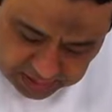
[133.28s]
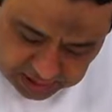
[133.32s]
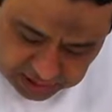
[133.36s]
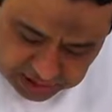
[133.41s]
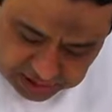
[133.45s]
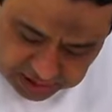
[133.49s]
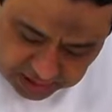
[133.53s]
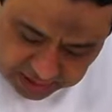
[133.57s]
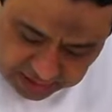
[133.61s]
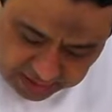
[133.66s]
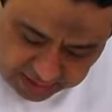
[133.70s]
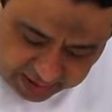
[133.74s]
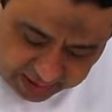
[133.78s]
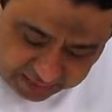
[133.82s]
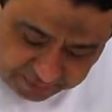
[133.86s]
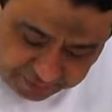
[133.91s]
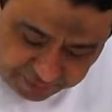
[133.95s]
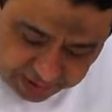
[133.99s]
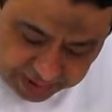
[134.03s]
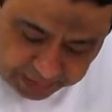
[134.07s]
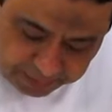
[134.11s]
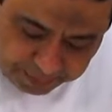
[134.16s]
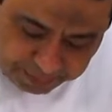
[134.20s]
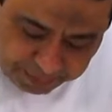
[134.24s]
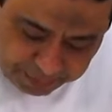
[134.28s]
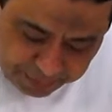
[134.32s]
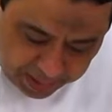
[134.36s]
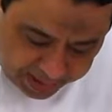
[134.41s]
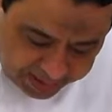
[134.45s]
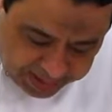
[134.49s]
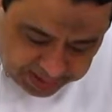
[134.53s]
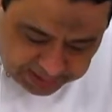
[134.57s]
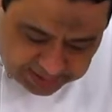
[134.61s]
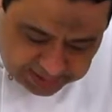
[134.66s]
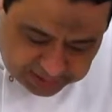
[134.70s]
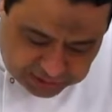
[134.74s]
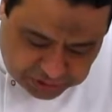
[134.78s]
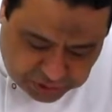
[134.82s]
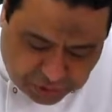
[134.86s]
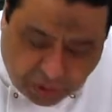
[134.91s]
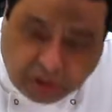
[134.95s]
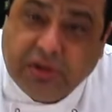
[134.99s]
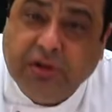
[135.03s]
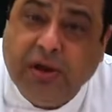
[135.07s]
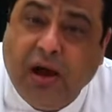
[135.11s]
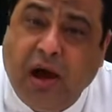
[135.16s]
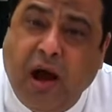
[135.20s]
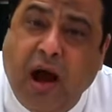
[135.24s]
each and every bite has
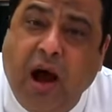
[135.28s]
got